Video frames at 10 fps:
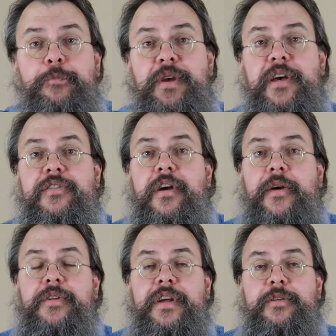Because
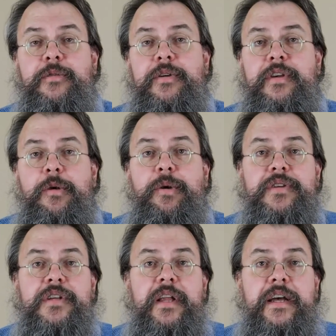oftentimes we're going to say, well,
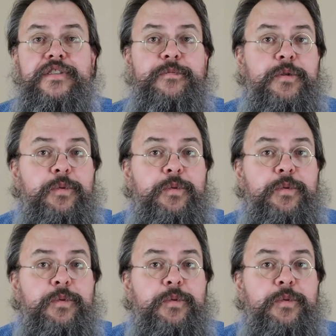what's the last number?